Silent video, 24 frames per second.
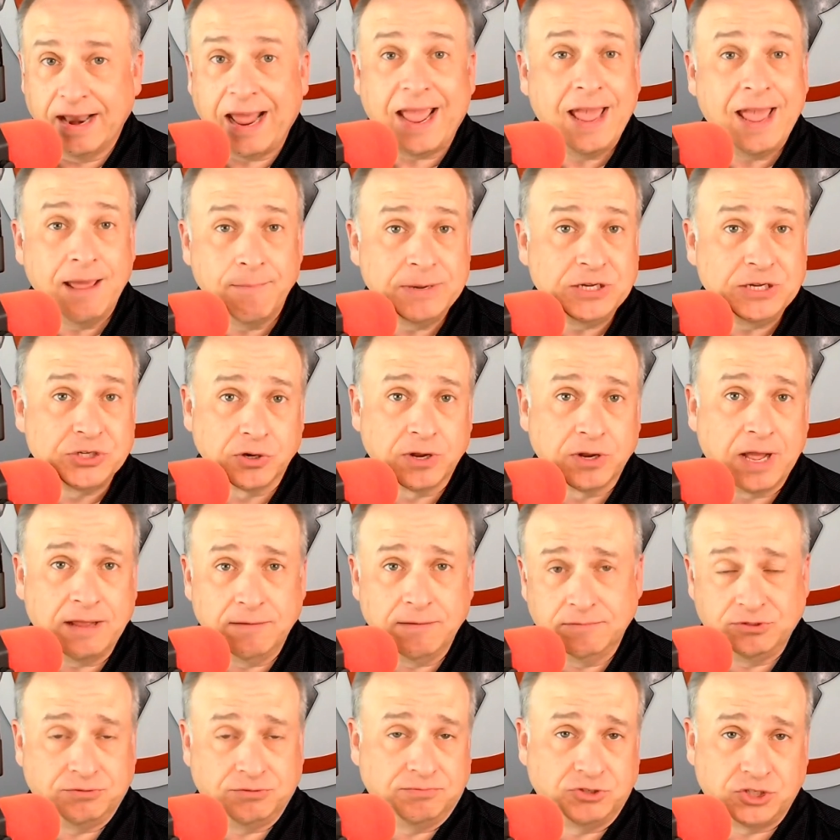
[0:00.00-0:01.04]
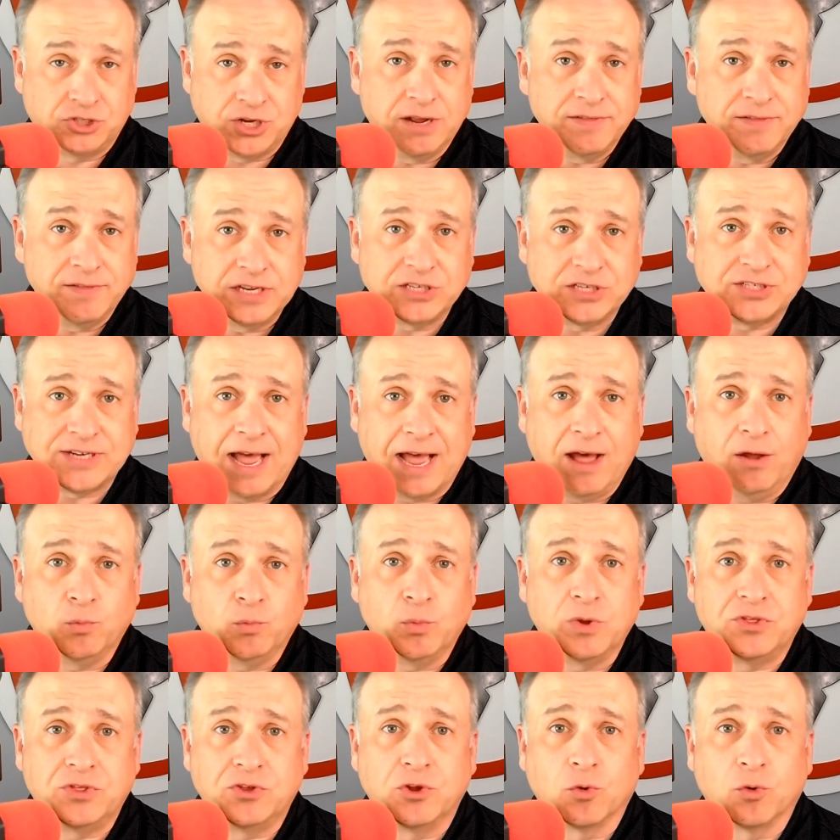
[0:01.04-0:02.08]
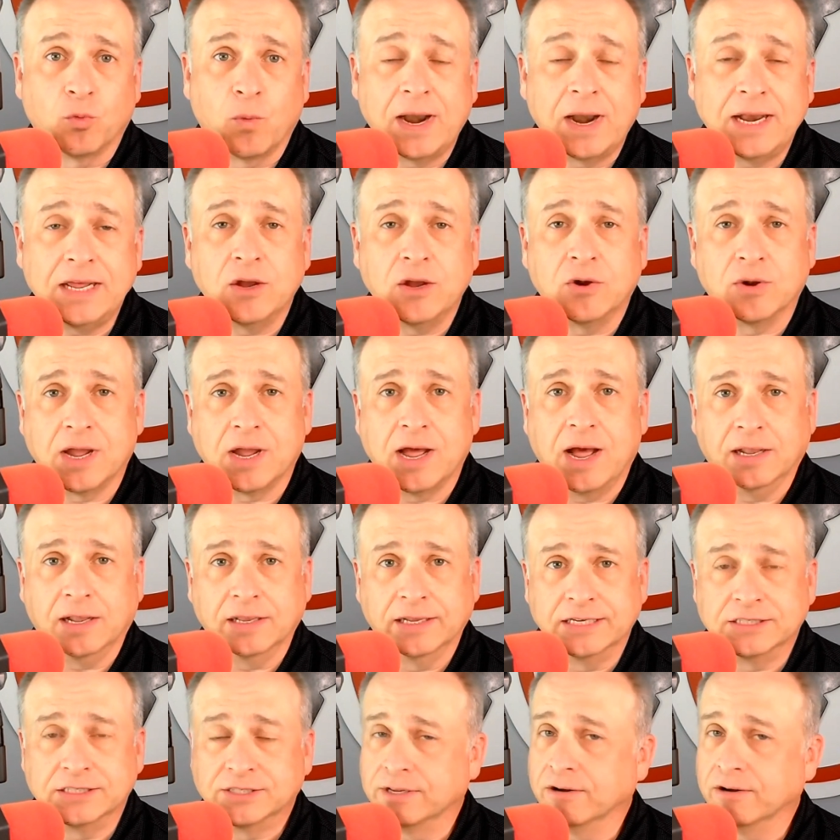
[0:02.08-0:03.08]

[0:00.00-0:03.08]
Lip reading: And be sure to share this out with your radio colleagues.